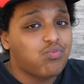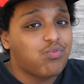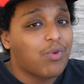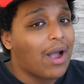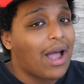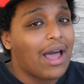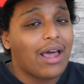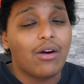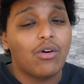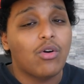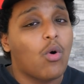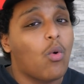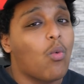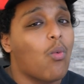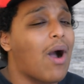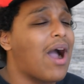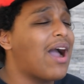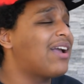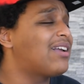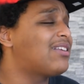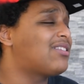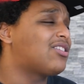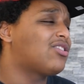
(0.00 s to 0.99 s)
I don't know
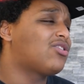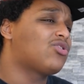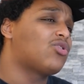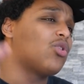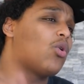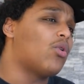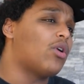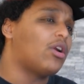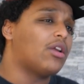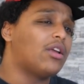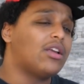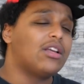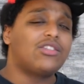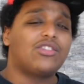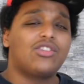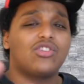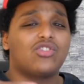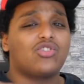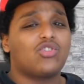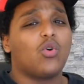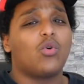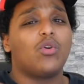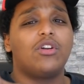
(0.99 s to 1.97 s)
why it's a story. It's a
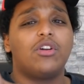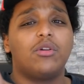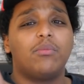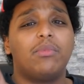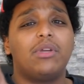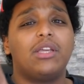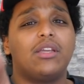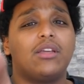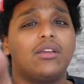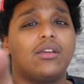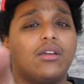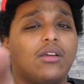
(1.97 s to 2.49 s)
story to me.